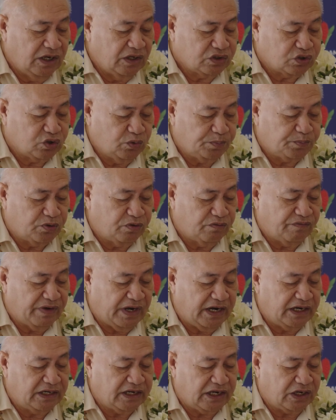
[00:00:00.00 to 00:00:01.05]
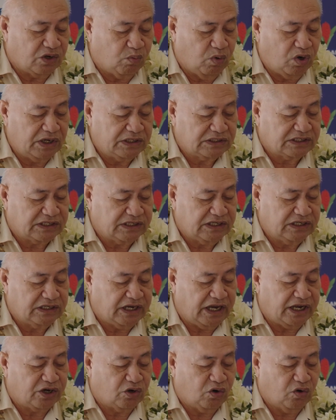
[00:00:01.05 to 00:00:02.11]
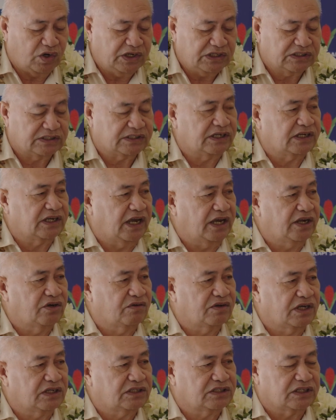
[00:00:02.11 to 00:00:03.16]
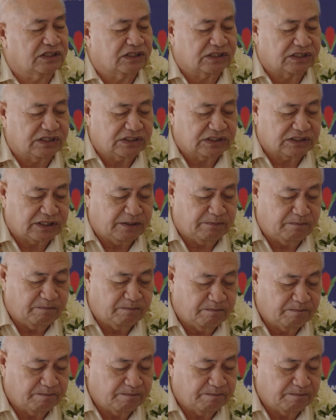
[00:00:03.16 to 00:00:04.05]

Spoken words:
to provide a quality and holistic education system